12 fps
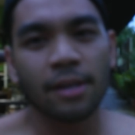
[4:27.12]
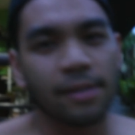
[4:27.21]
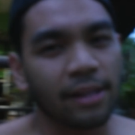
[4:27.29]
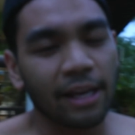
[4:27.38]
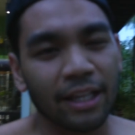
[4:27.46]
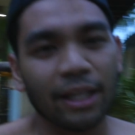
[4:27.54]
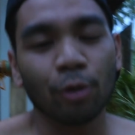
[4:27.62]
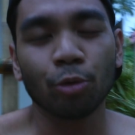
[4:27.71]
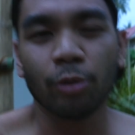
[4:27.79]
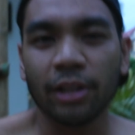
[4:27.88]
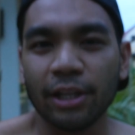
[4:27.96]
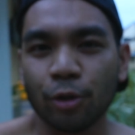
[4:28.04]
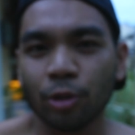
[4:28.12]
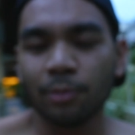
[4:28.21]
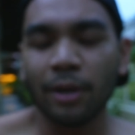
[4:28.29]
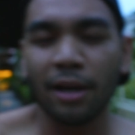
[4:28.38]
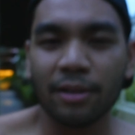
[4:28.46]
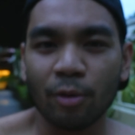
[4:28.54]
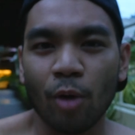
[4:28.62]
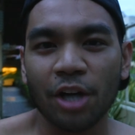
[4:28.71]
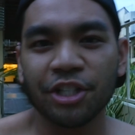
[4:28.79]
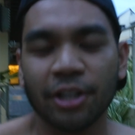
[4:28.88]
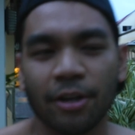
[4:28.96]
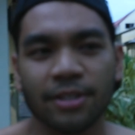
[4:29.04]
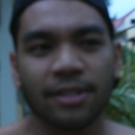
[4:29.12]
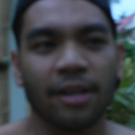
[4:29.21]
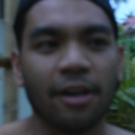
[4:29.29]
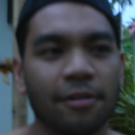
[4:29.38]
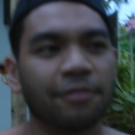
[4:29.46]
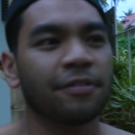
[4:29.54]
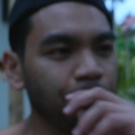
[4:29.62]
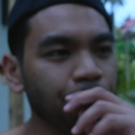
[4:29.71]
They, they were really cool about watching our stuff.